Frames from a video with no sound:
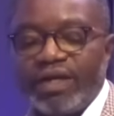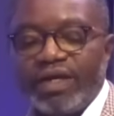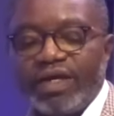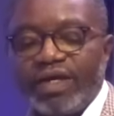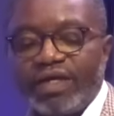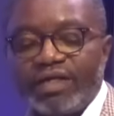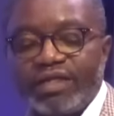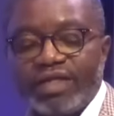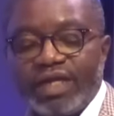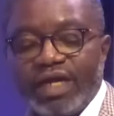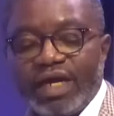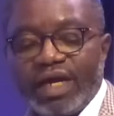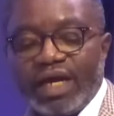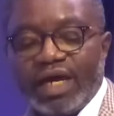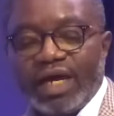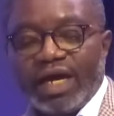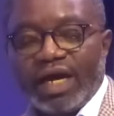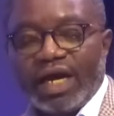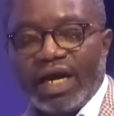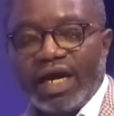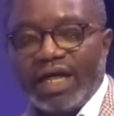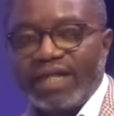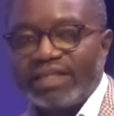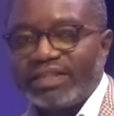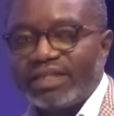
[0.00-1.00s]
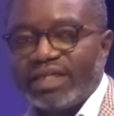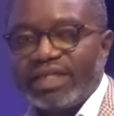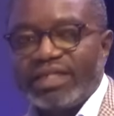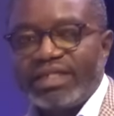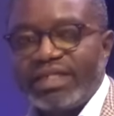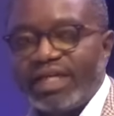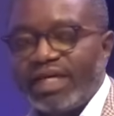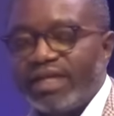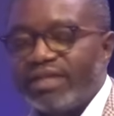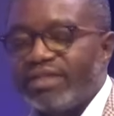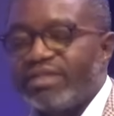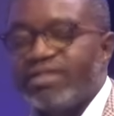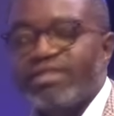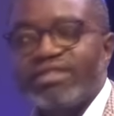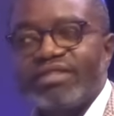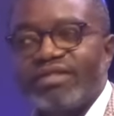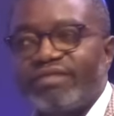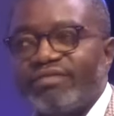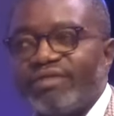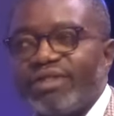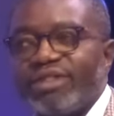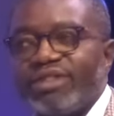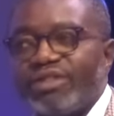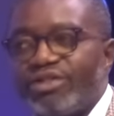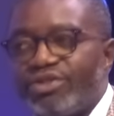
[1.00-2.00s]
that as at
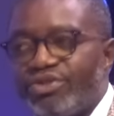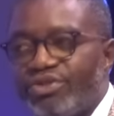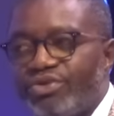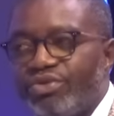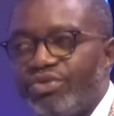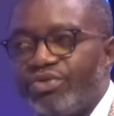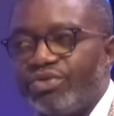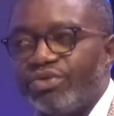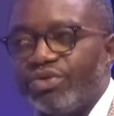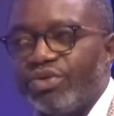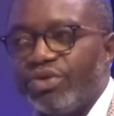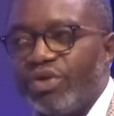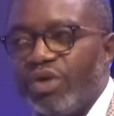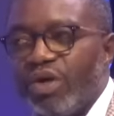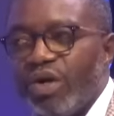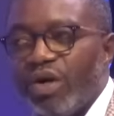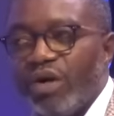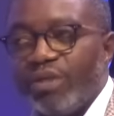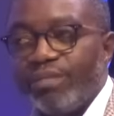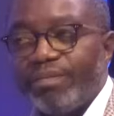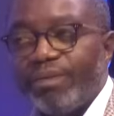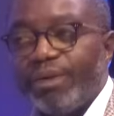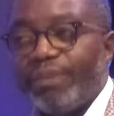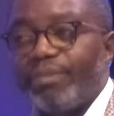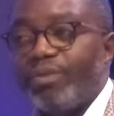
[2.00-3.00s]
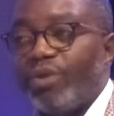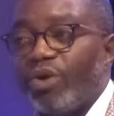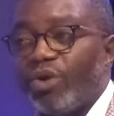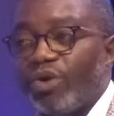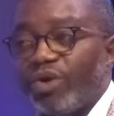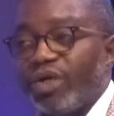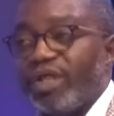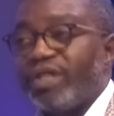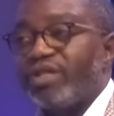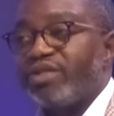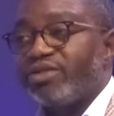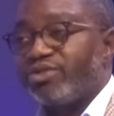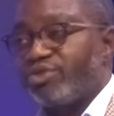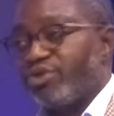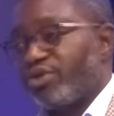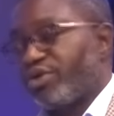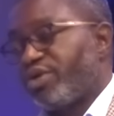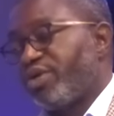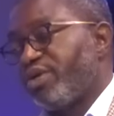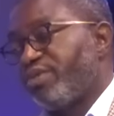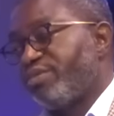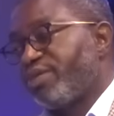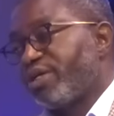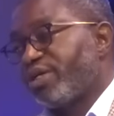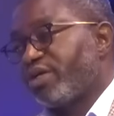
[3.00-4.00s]
1972, people were already
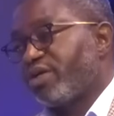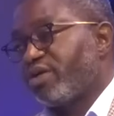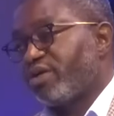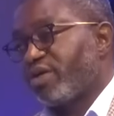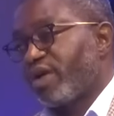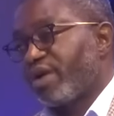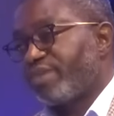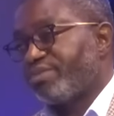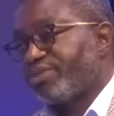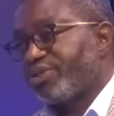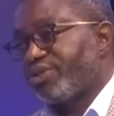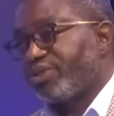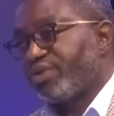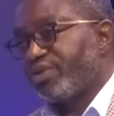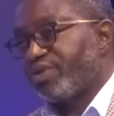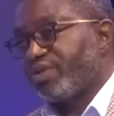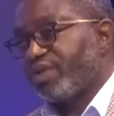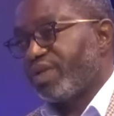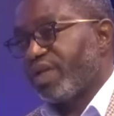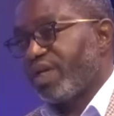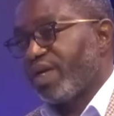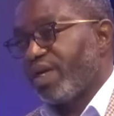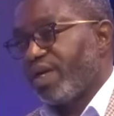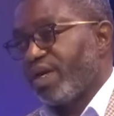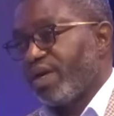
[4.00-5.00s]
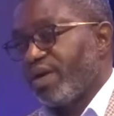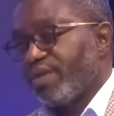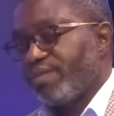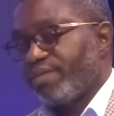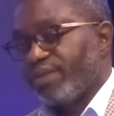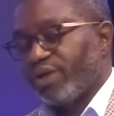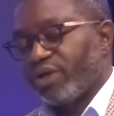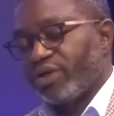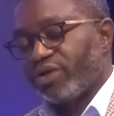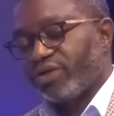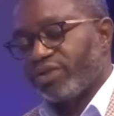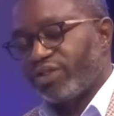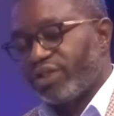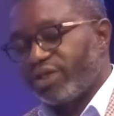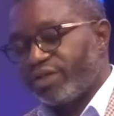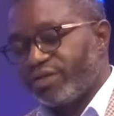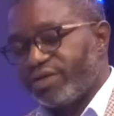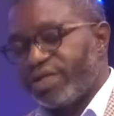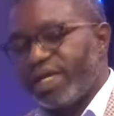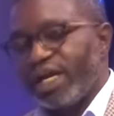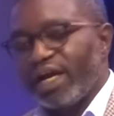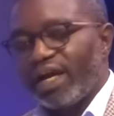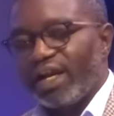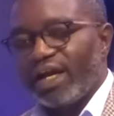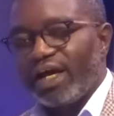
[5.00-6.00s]
talking about corruption because they
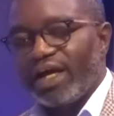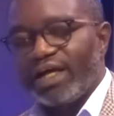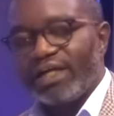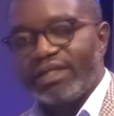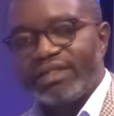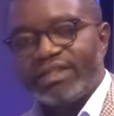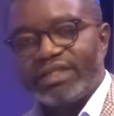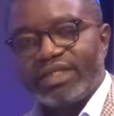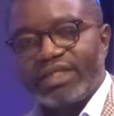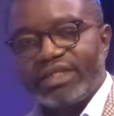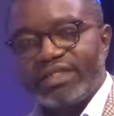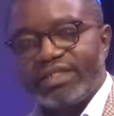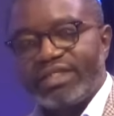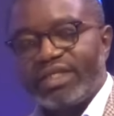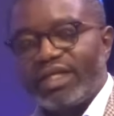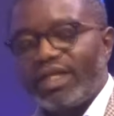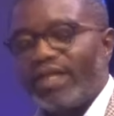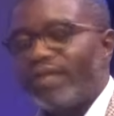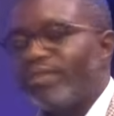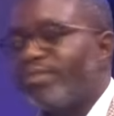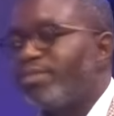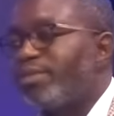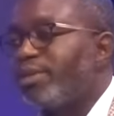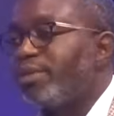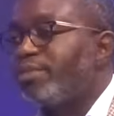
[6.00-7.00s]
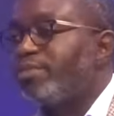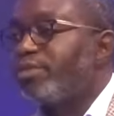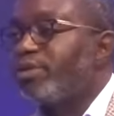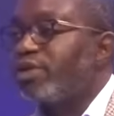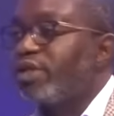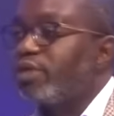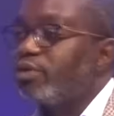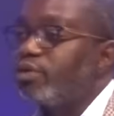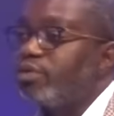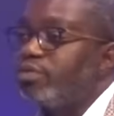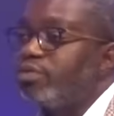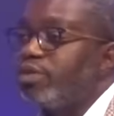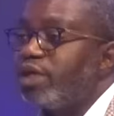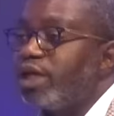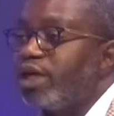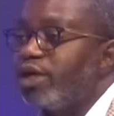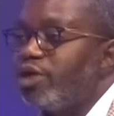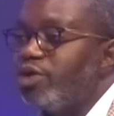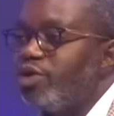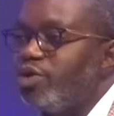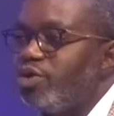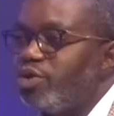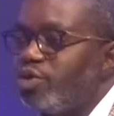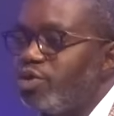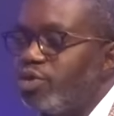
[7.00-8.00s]
realized that certain people whom they
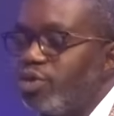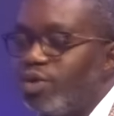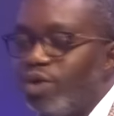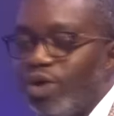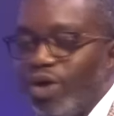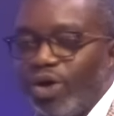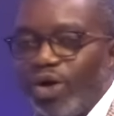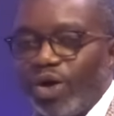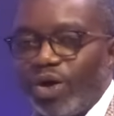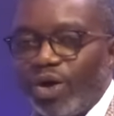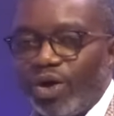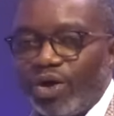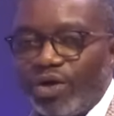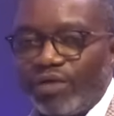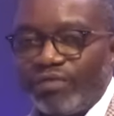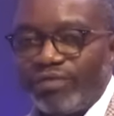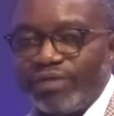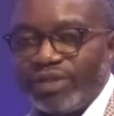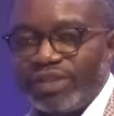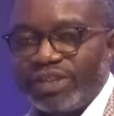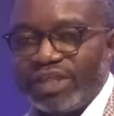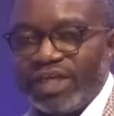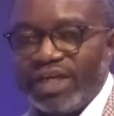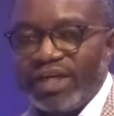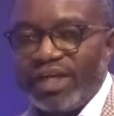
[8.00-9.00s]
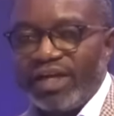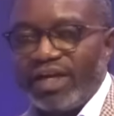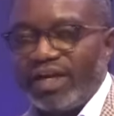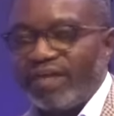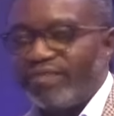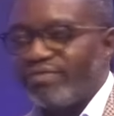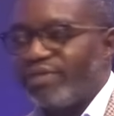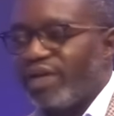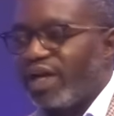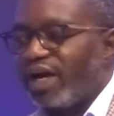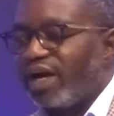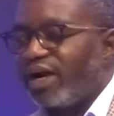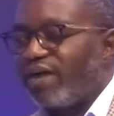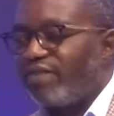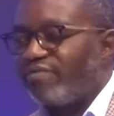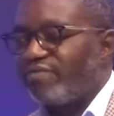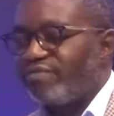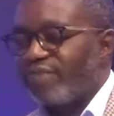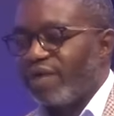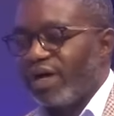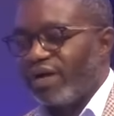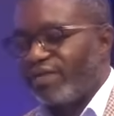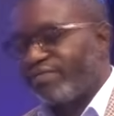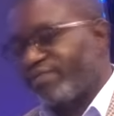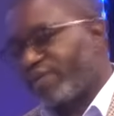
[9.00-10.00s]
knew all of a sudden after,
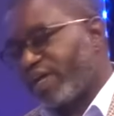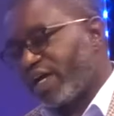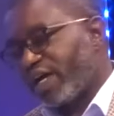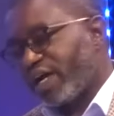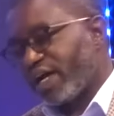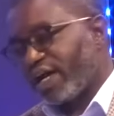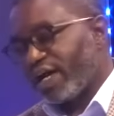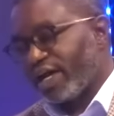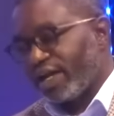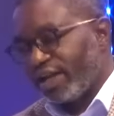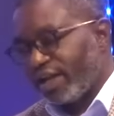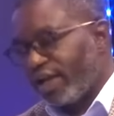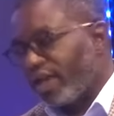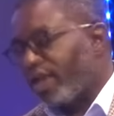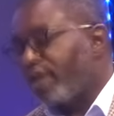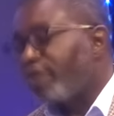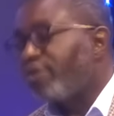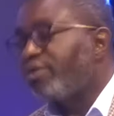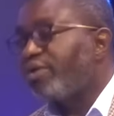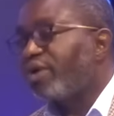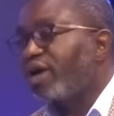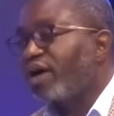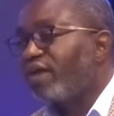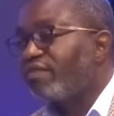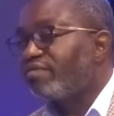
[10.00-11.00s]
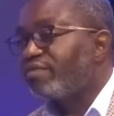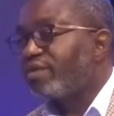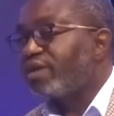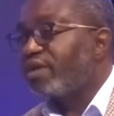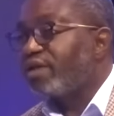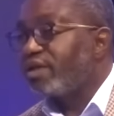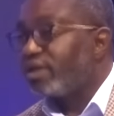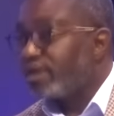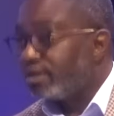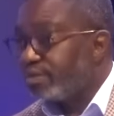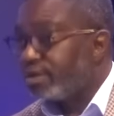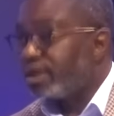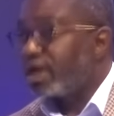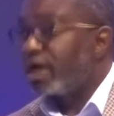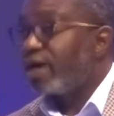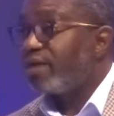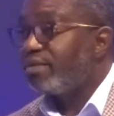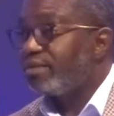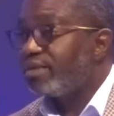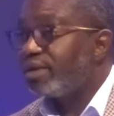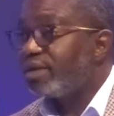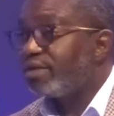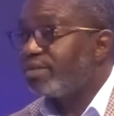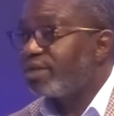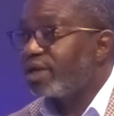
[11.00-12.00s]
after getting into government, they
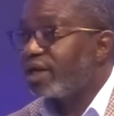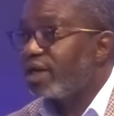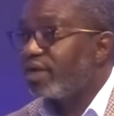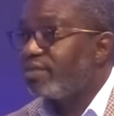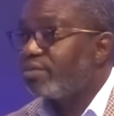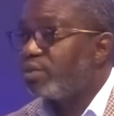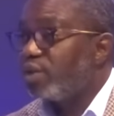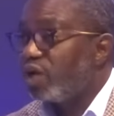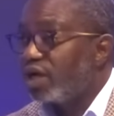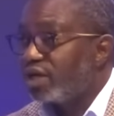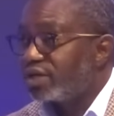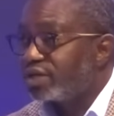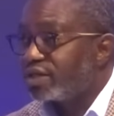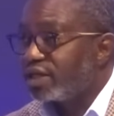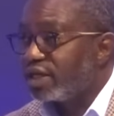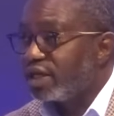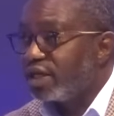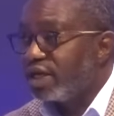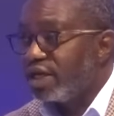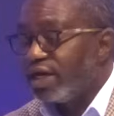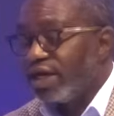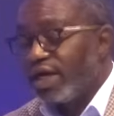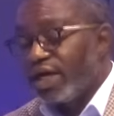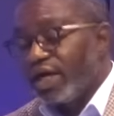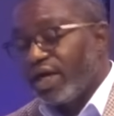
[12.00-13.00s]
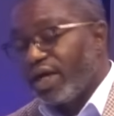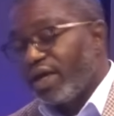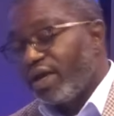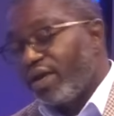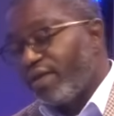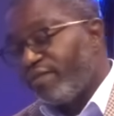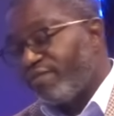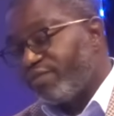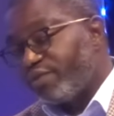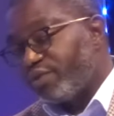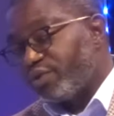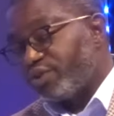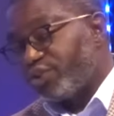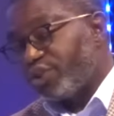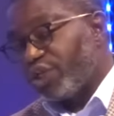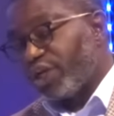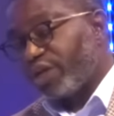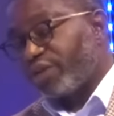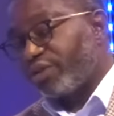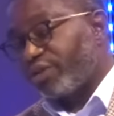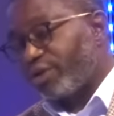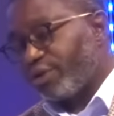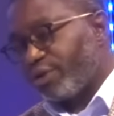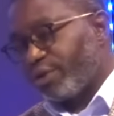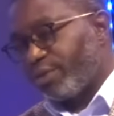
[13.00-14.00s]
become, they become wealthy. If you
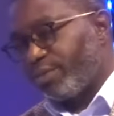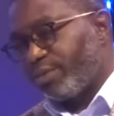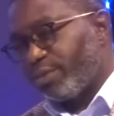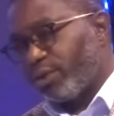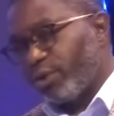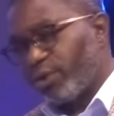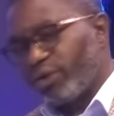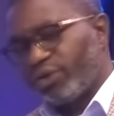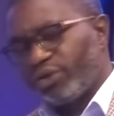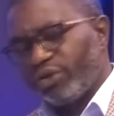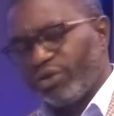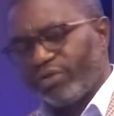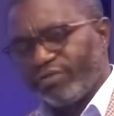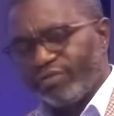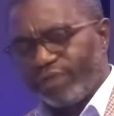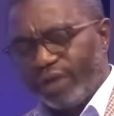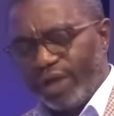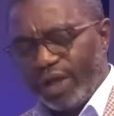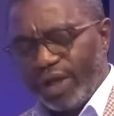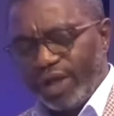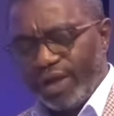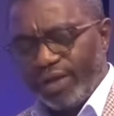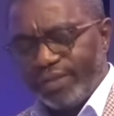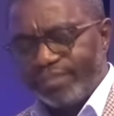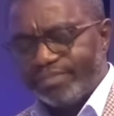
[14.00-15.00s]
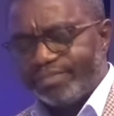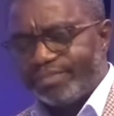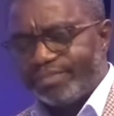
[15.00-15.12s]
check the report of the